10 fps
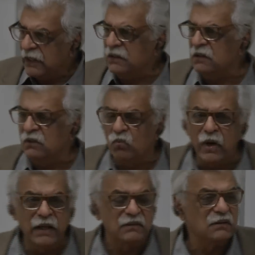he didn't
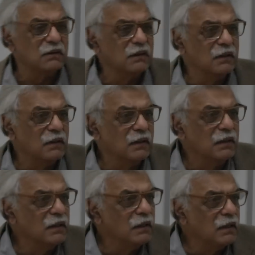wait.
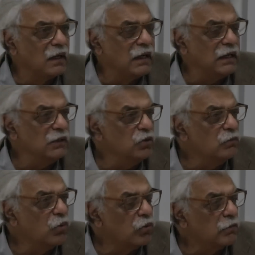He knew
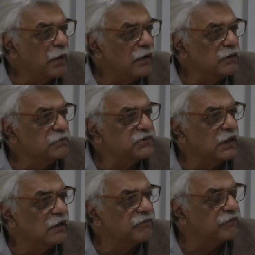more about
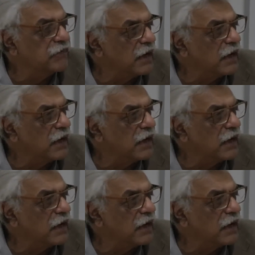himself